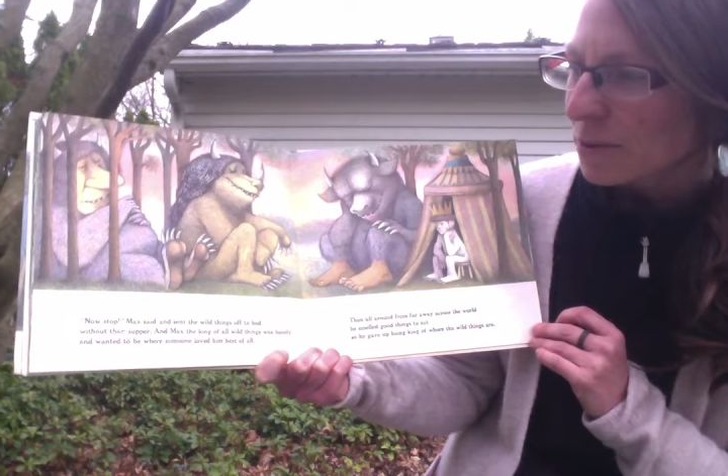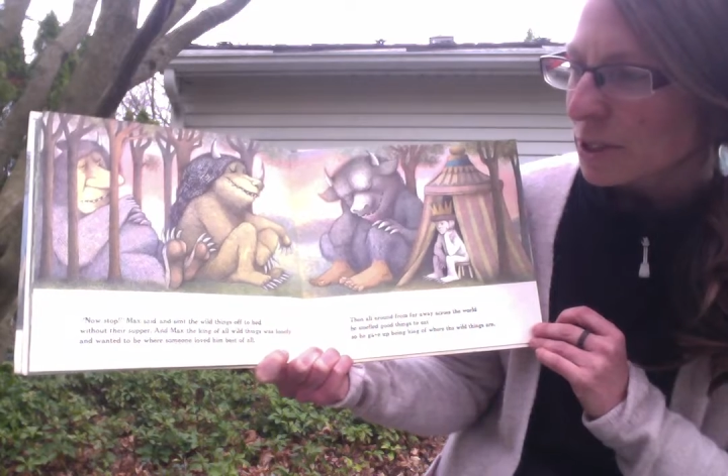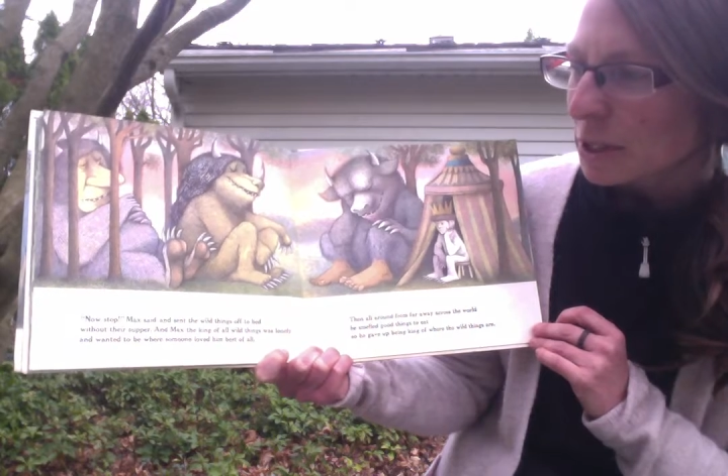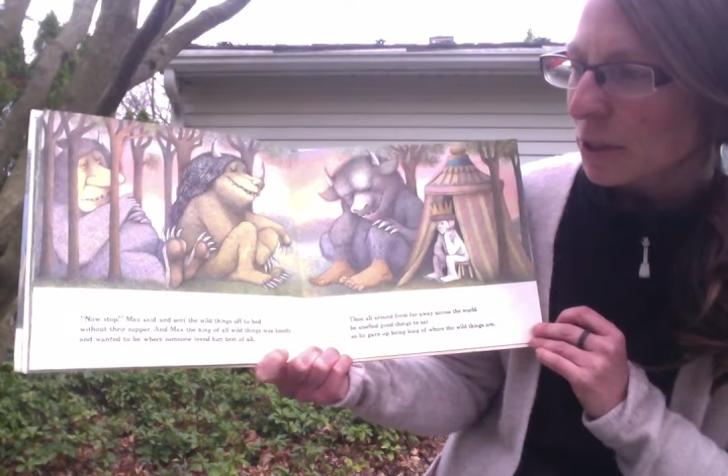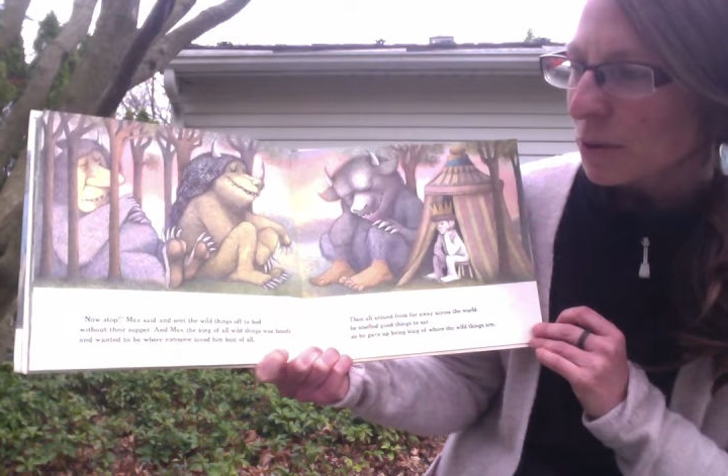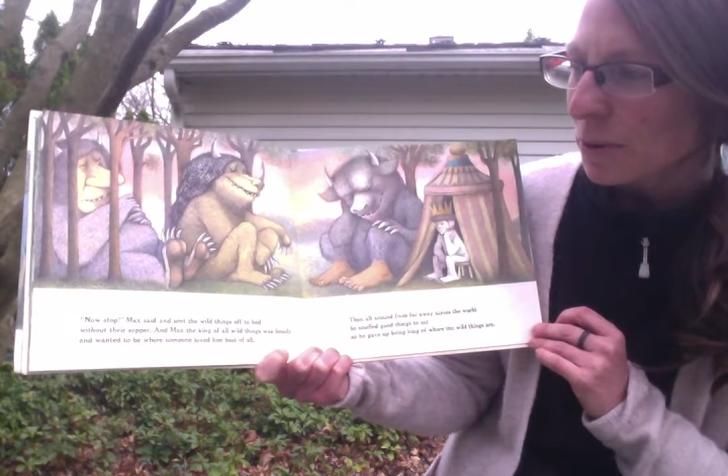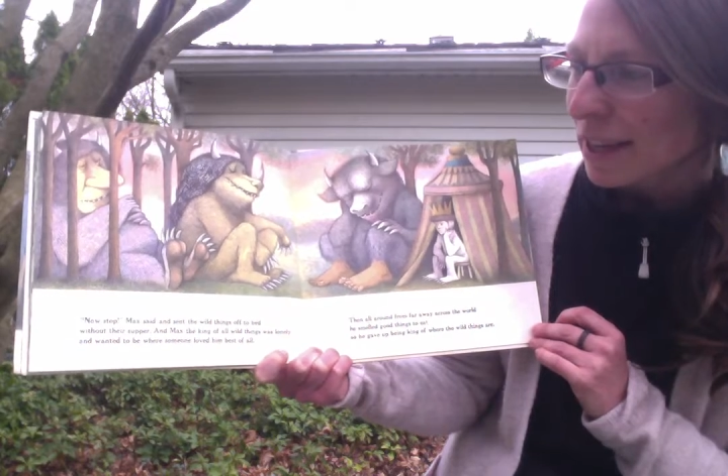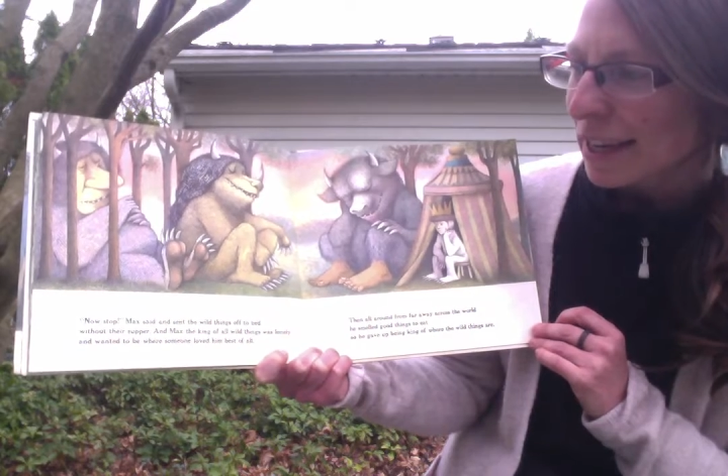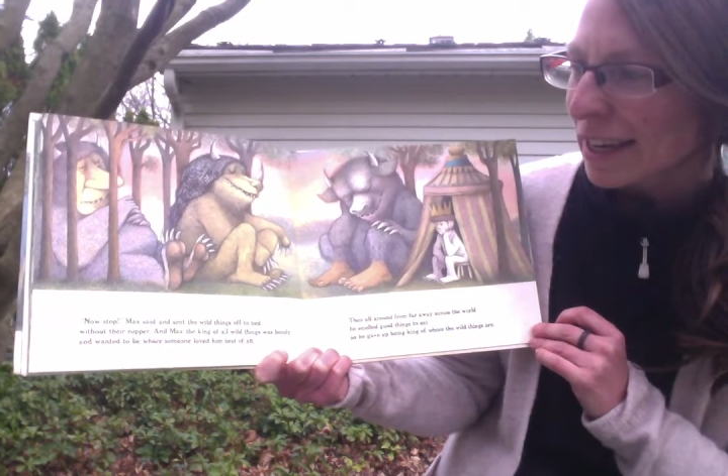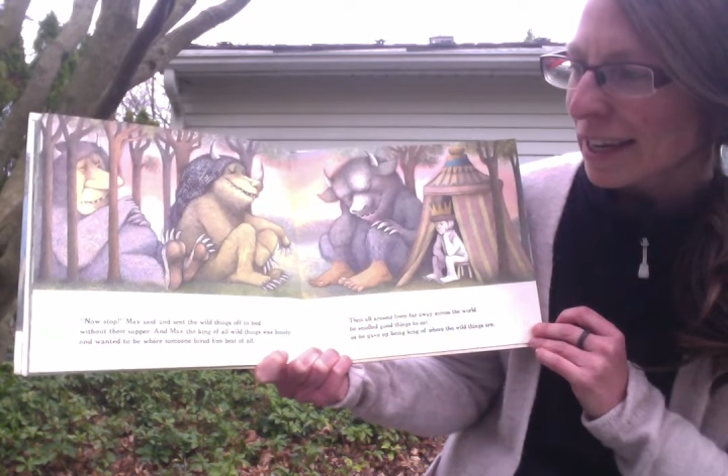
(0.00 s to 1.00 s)
was
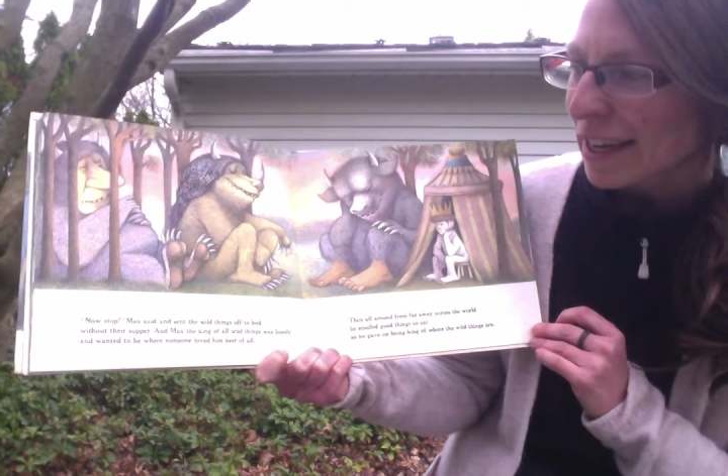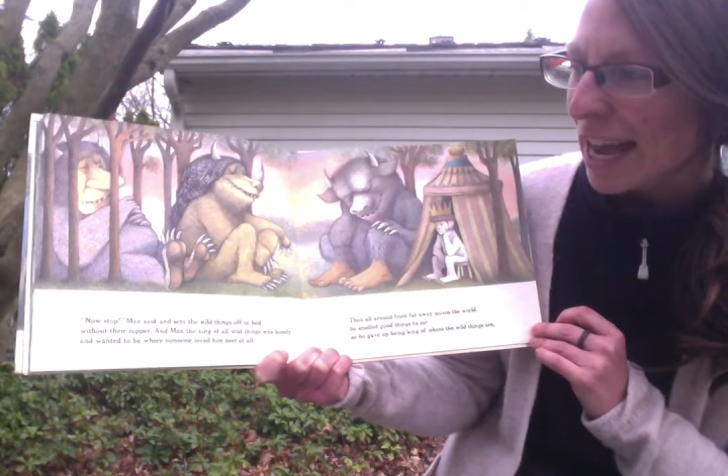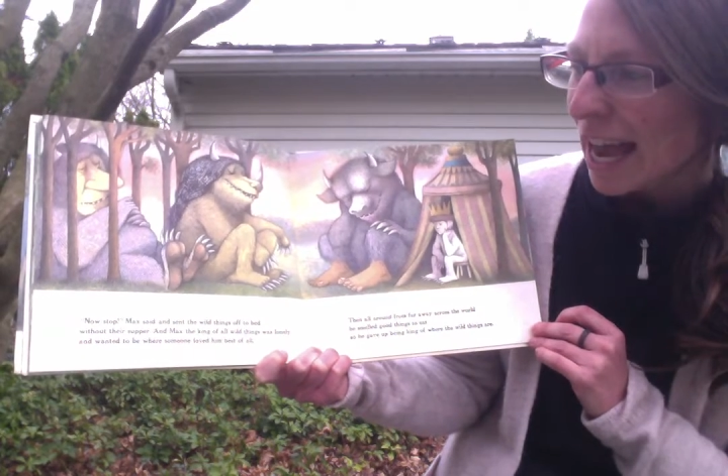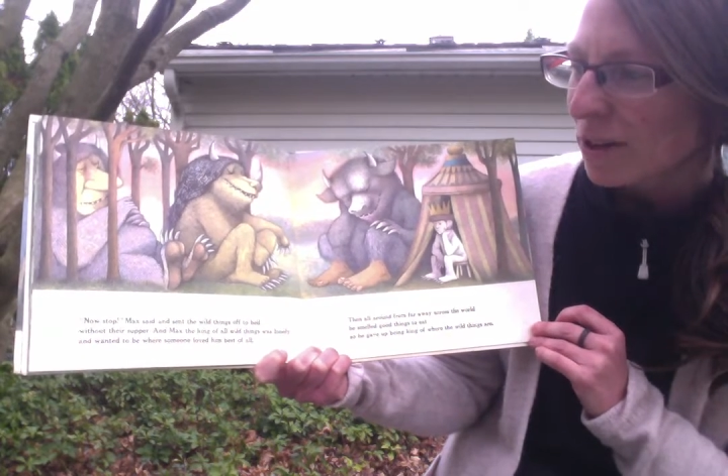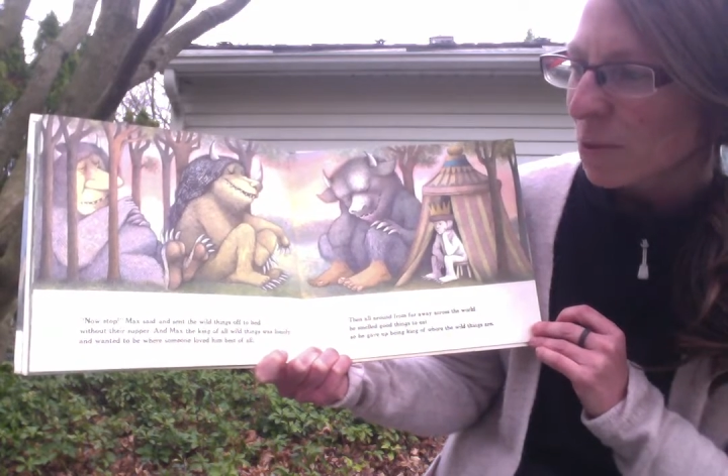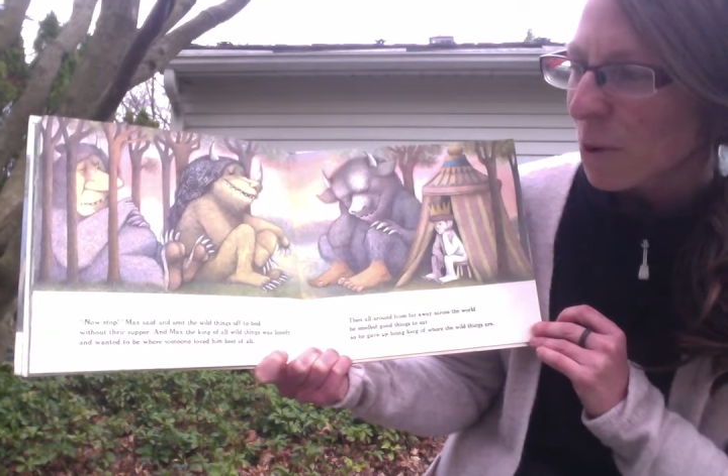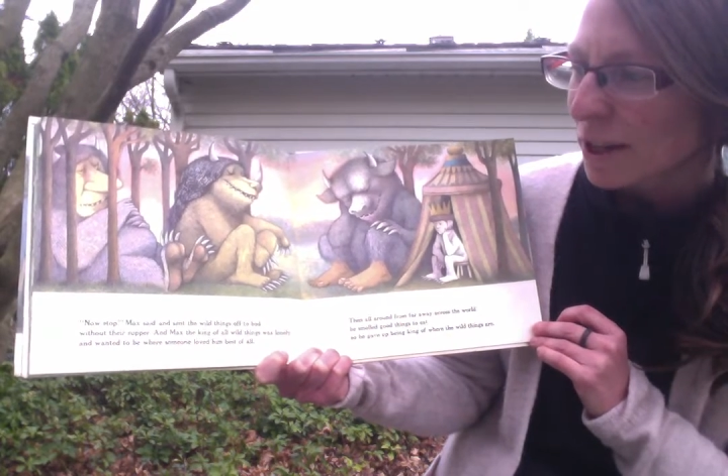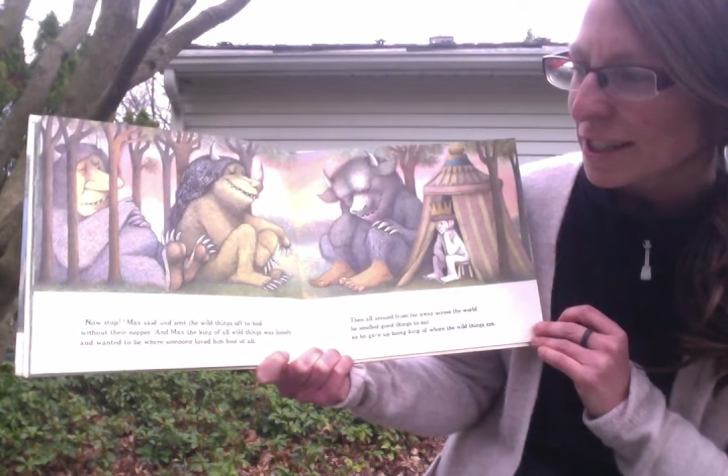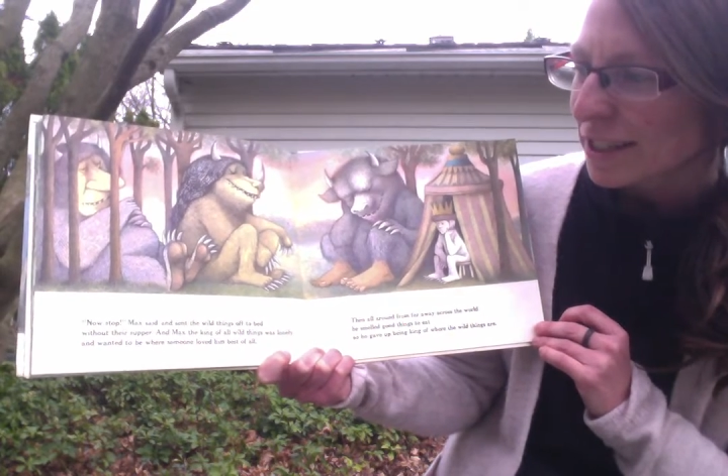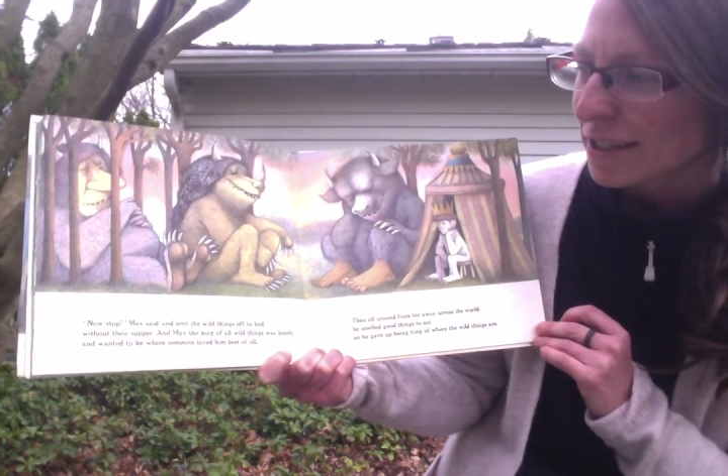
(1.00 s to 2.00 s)
lonely and
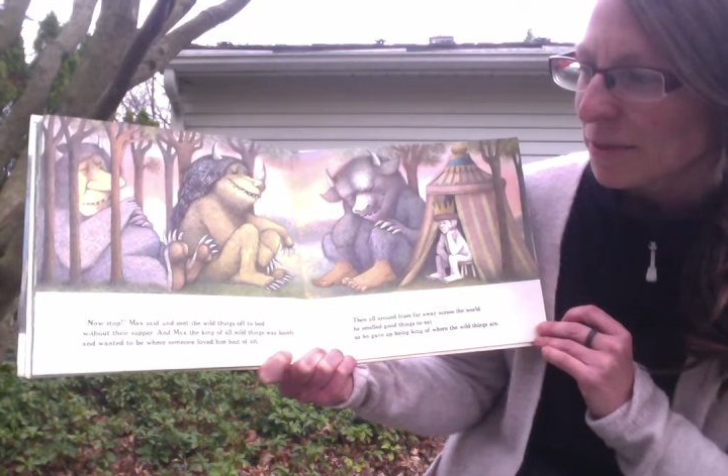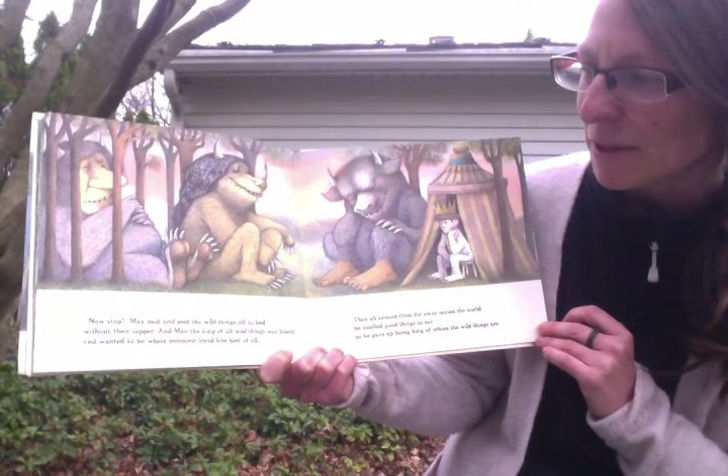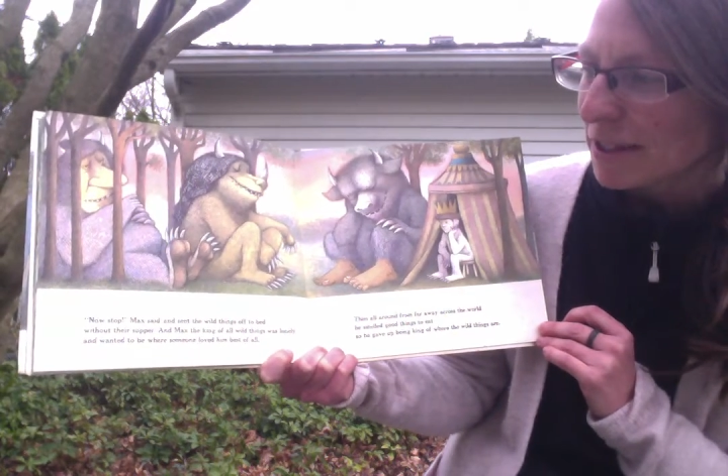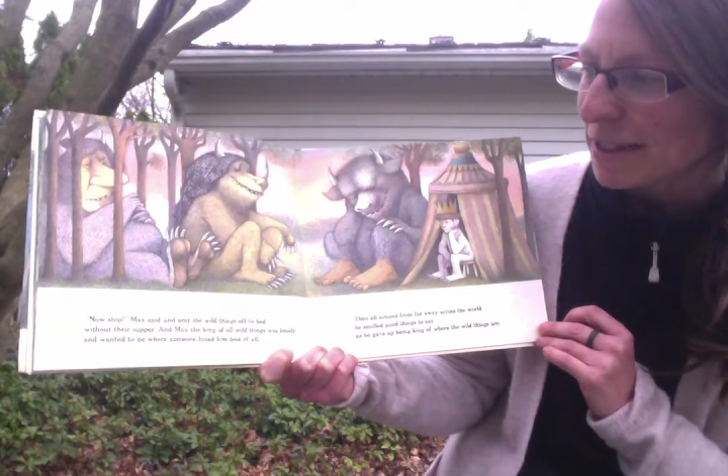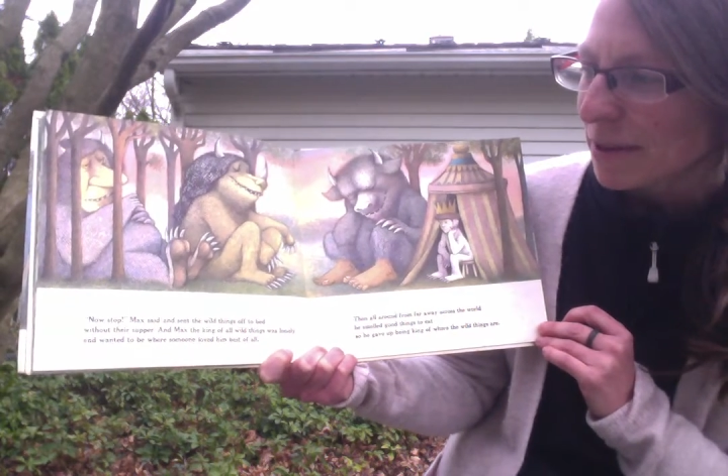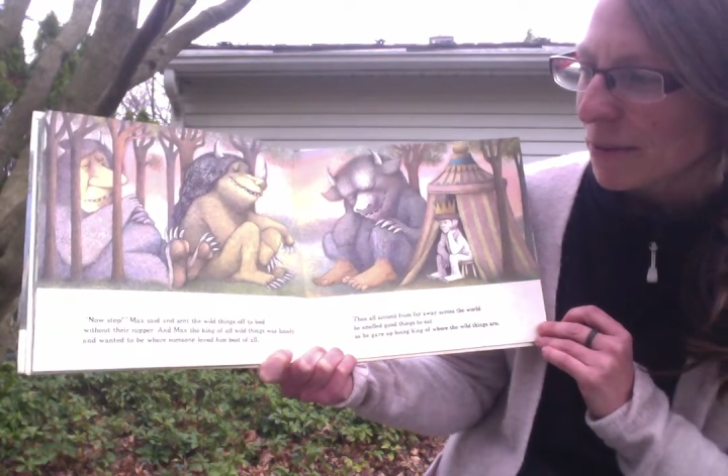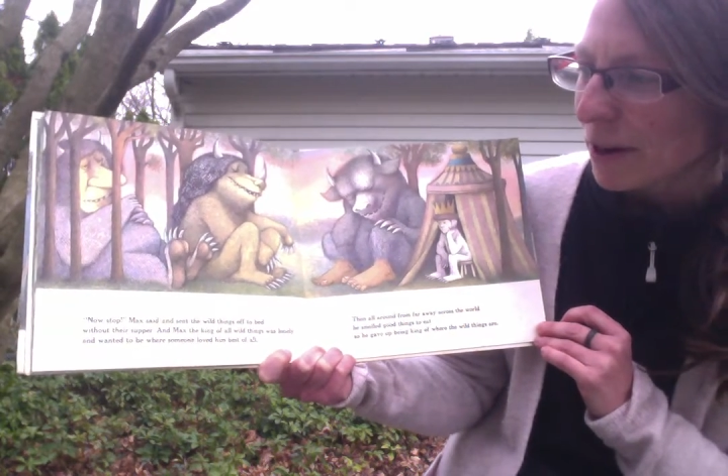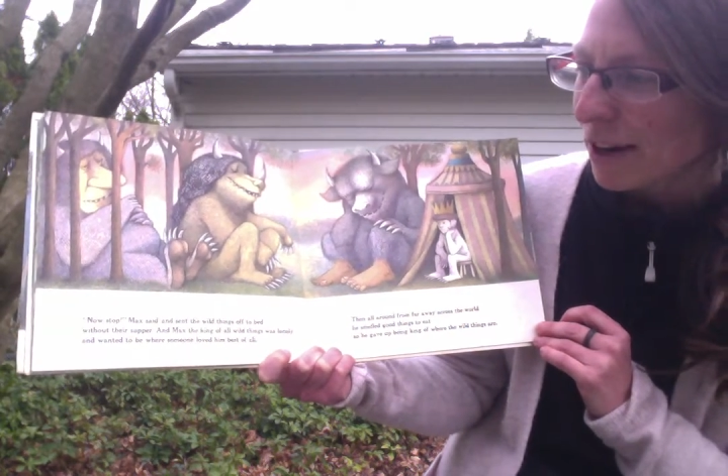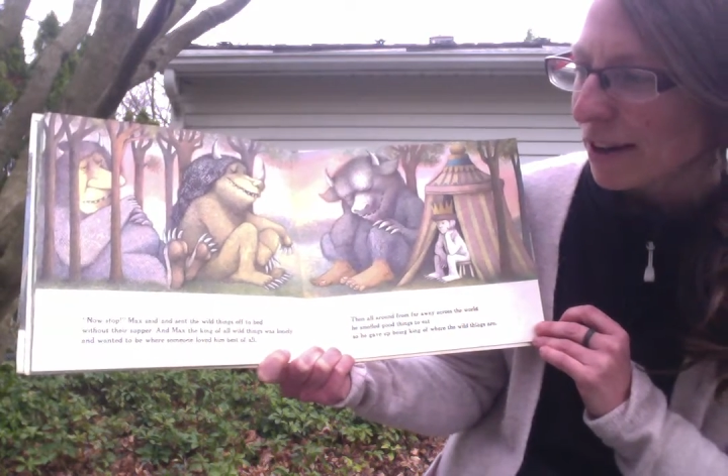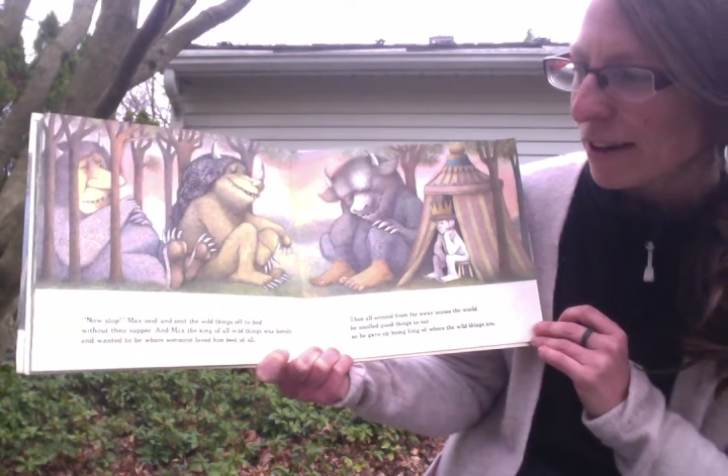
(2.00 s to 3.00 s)
wanted to be
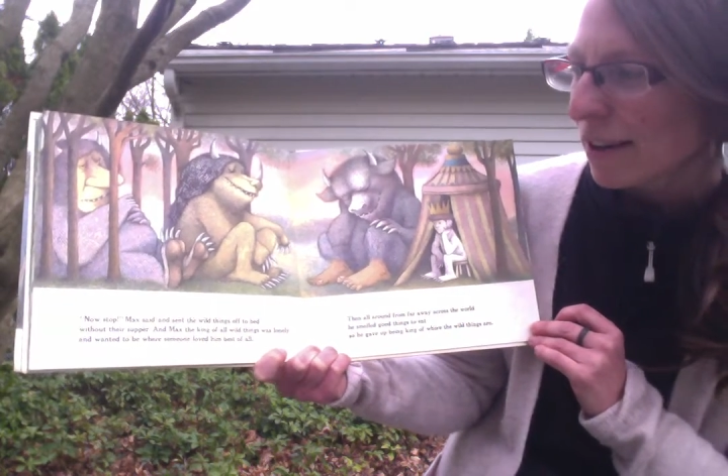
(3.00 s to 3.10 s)
somewhere,